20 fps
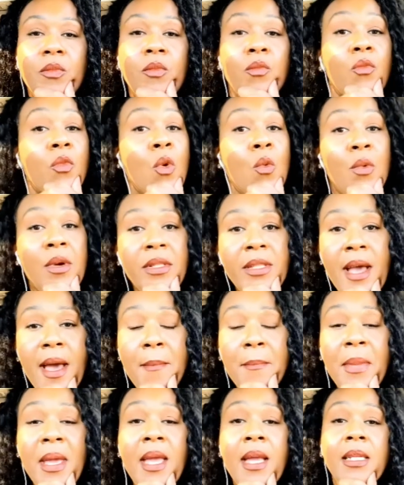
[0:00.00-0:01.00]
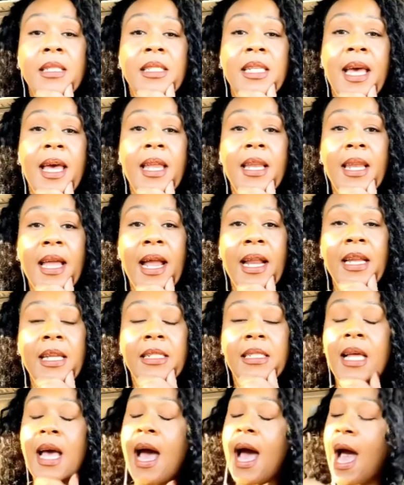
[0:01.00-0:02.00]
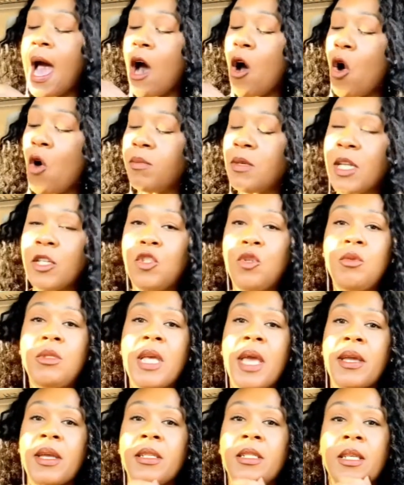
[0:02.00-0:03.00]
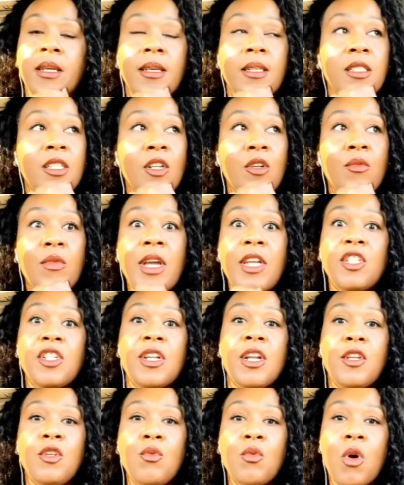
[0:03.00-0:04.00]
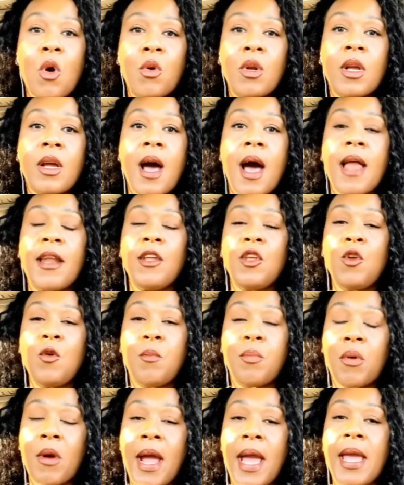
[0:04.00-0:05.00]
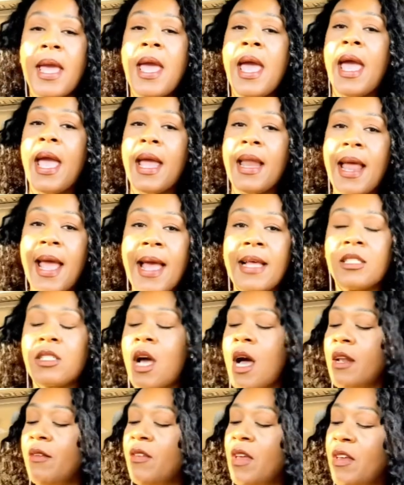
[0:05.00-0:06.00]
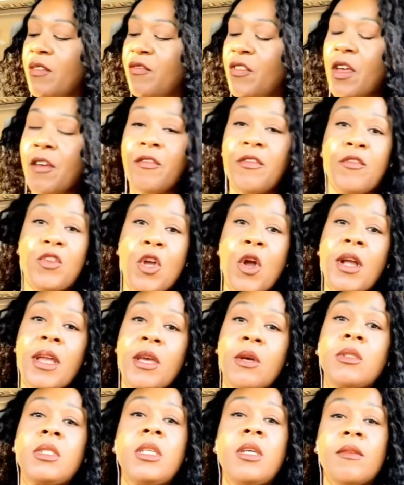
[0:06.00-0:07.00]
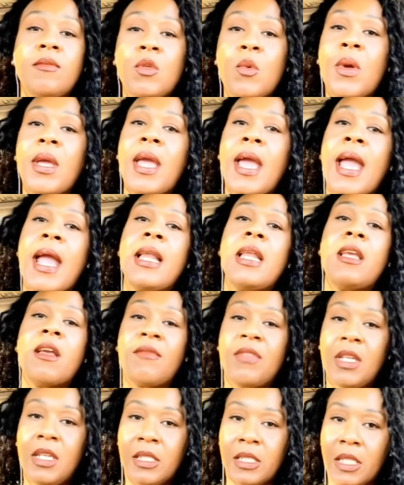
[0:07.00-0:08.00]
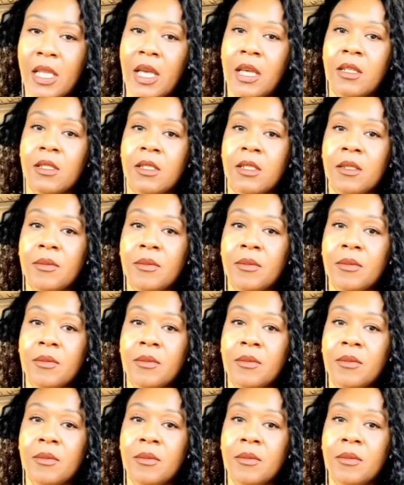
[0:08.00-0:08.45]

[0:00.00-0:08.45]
with that being said, ladies, I hope that you take it to consideration and you go to God and you pray and ask God if you're guilty of doing any of these things.